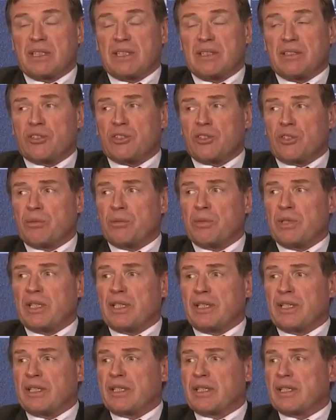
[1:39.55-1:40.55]
didn't
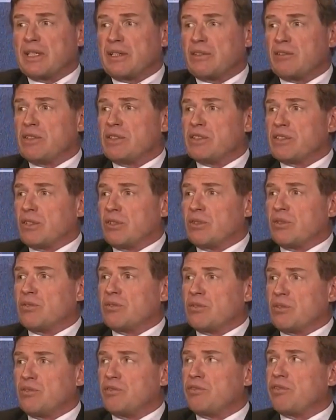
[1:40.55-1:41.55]
Germany and other countries
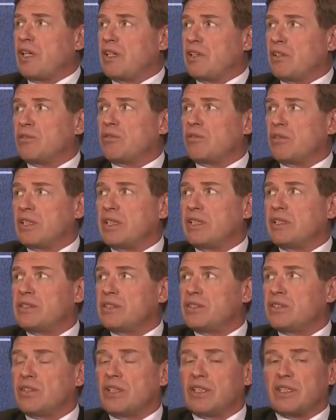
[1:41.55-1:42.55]
go too far
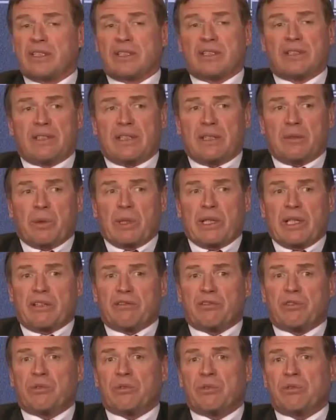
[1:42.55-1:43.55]
already so that they will
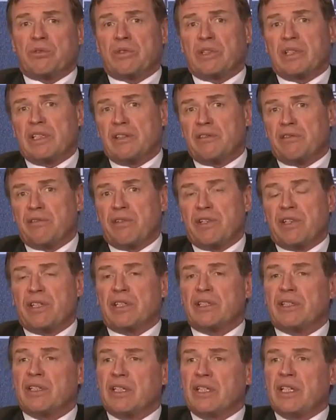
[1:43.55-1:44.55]
have to live
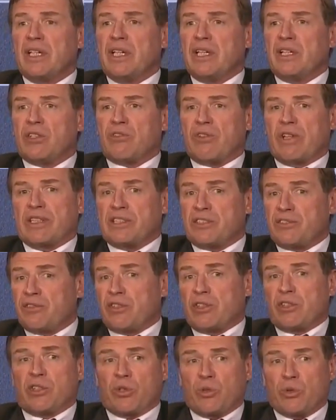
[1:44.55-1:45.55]
with a
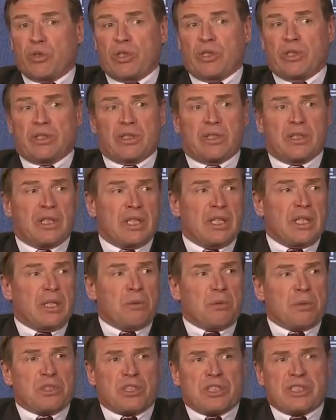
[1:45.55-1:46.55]
transfer union,
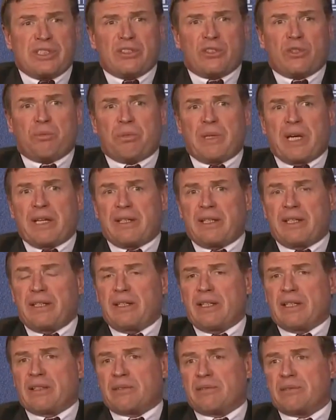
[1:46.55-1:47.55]
which isn't too bad
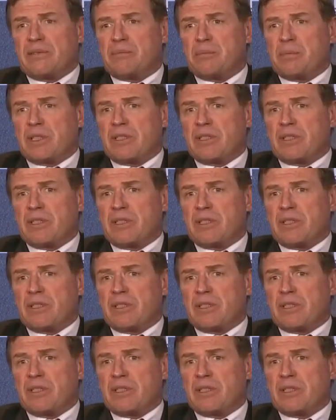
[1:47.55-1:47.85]
either?